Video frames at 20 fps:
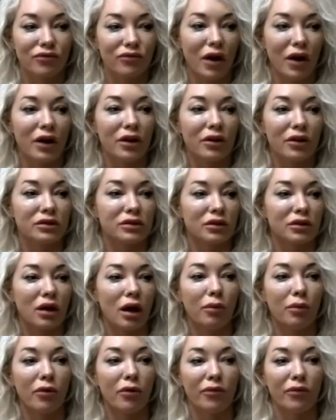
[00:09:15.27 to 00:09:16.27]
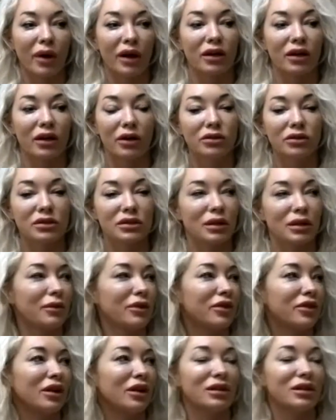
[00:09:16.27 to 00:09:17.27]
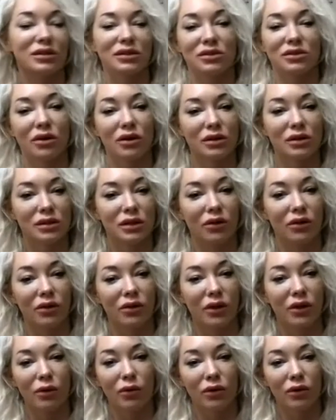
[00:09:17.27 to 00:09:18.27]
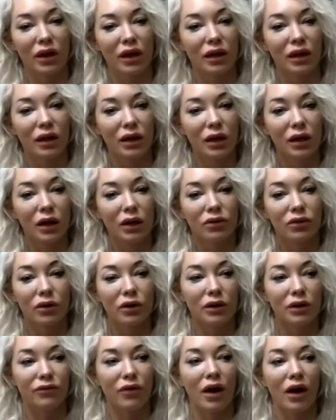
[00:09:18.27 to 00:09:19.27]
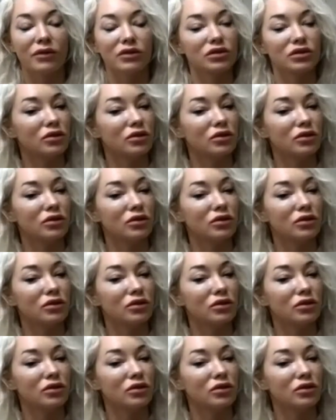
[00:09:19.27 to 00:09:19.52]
fighters, a couple of my coaches, I mean, they didn't start until they were like 35.